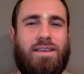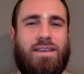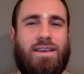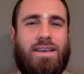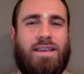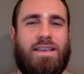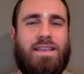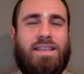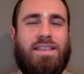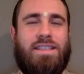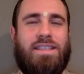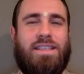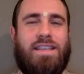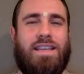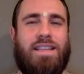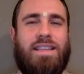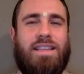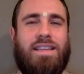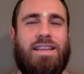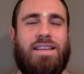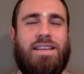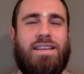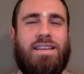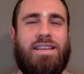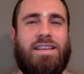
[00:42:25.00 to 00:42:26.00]
It is said
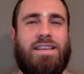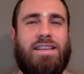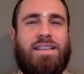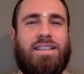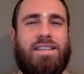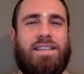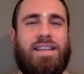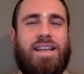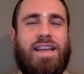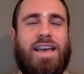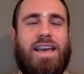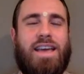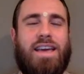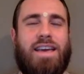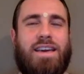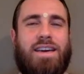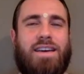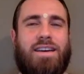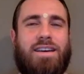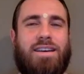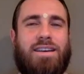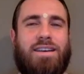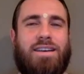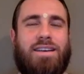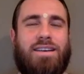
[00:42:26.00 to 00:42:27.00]
that it is
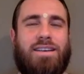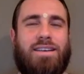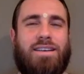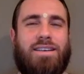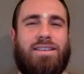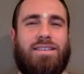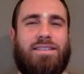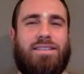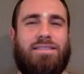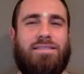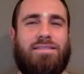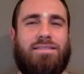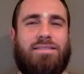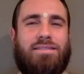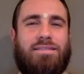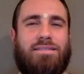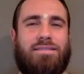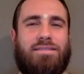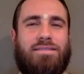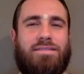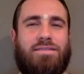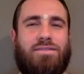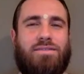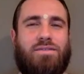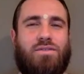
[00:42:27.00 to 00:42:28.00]
like
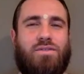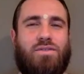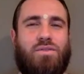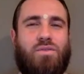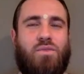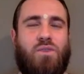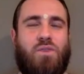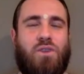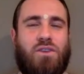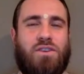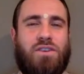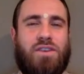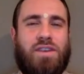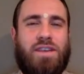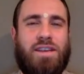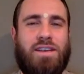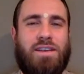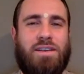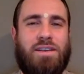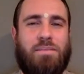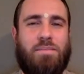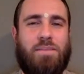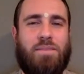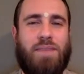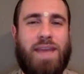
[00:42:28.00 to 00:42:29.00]
watering
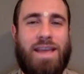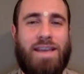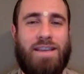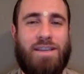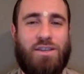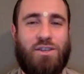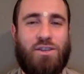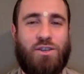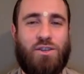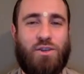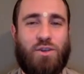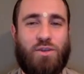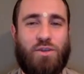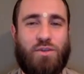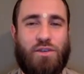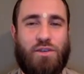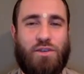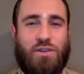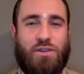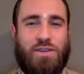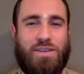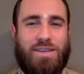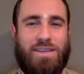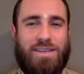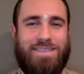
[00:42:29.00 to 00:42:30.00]
the branches of a
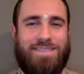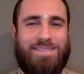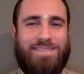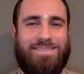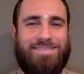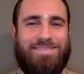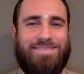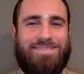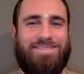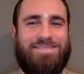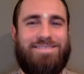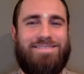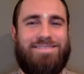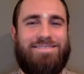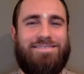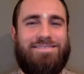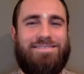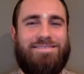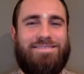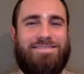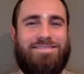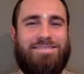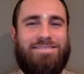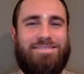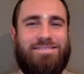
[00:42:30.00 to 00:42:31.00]
tree
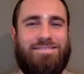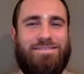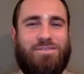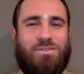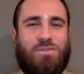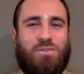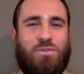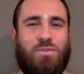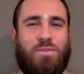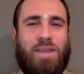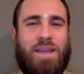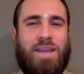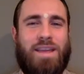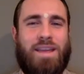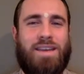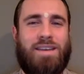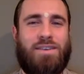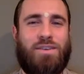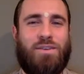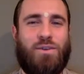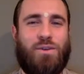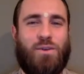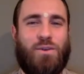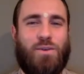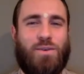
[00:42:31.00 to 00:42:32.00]
to make
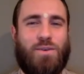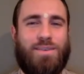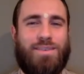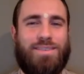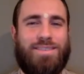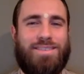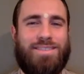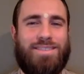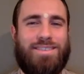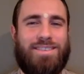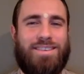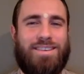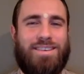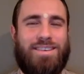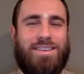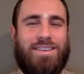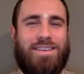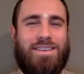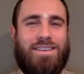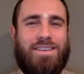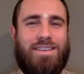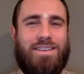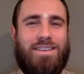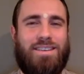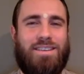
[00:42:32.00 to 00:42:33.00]
it grow.
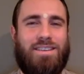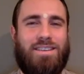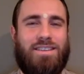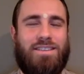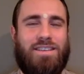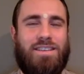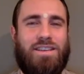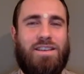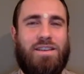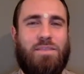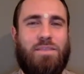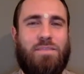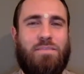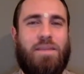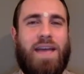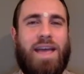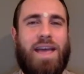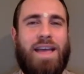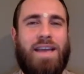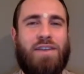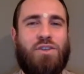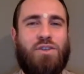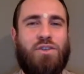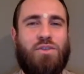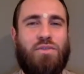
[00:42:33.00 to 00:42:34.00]
See, the
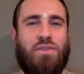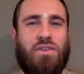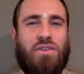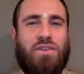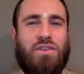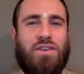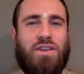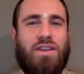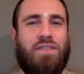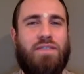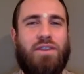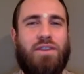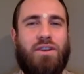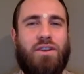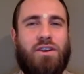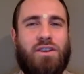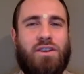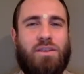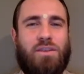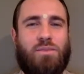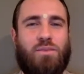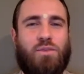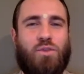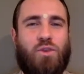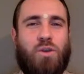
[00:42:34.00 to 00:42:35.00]
branch of a tree will not
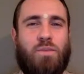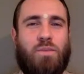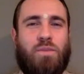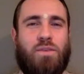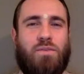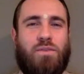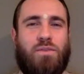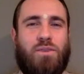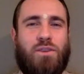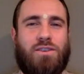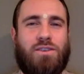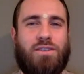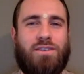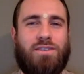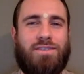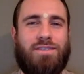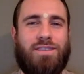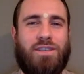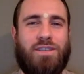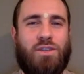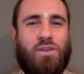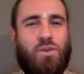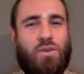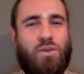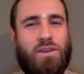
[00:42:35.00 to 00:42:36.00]
absorb the water.
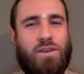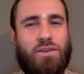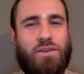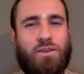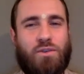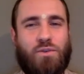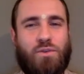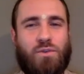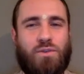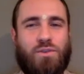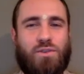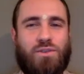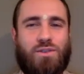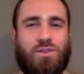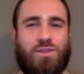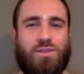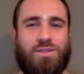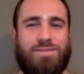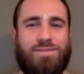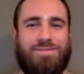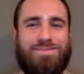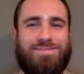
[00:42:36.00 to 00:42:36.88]
It's only the roots.